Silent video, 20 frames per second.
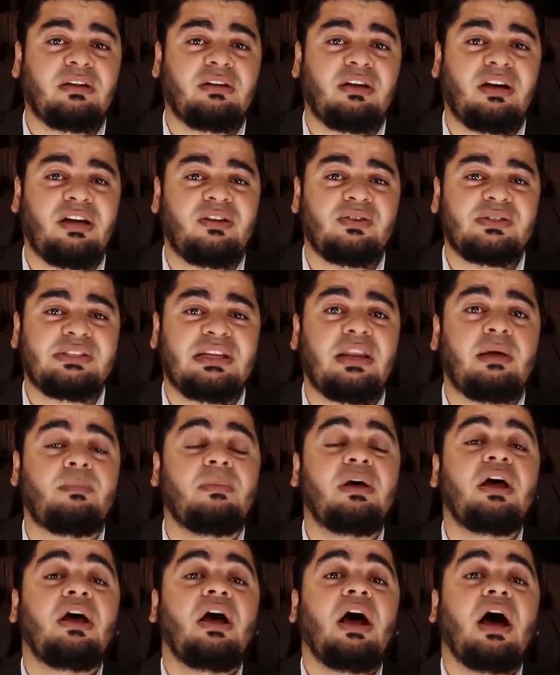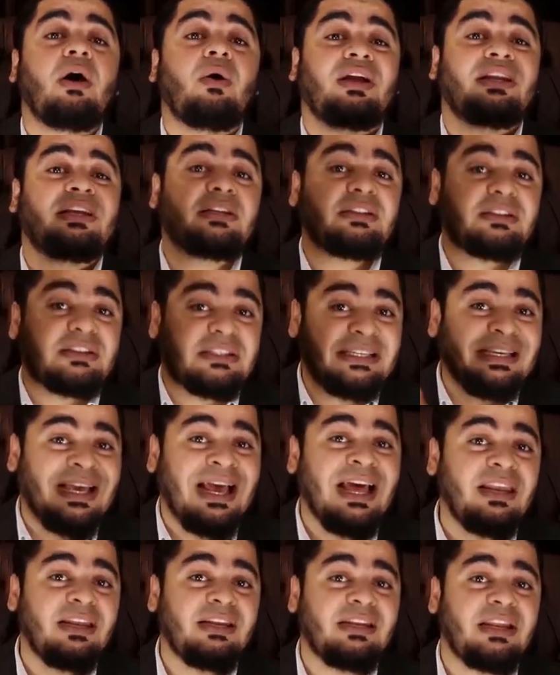him, and
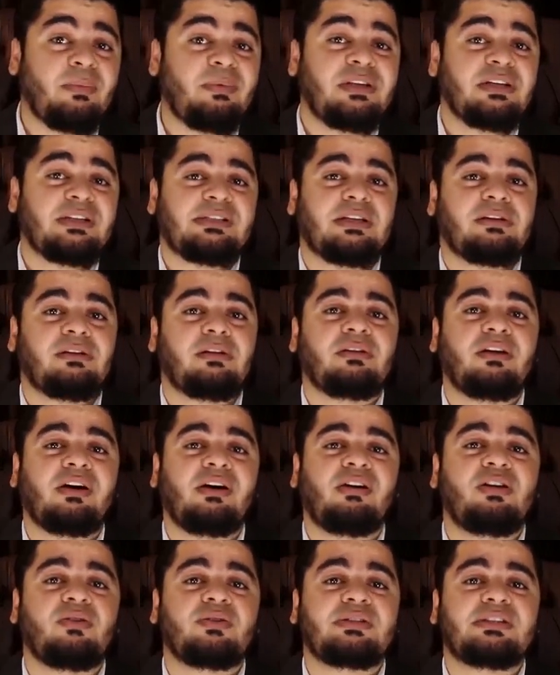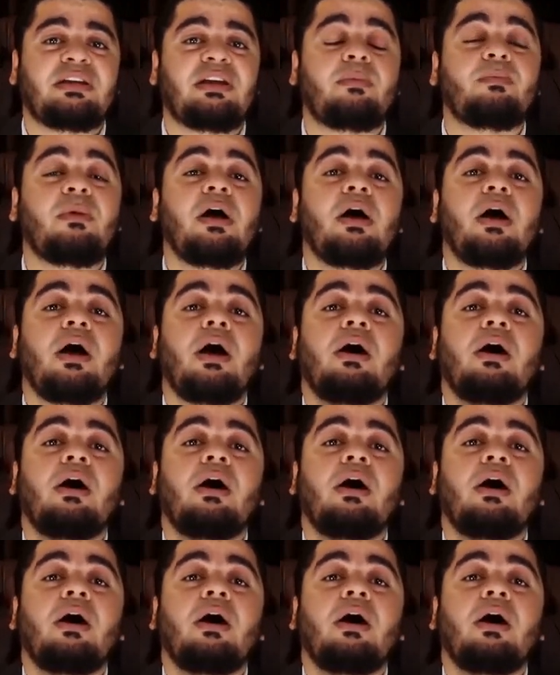failed in all the attempts,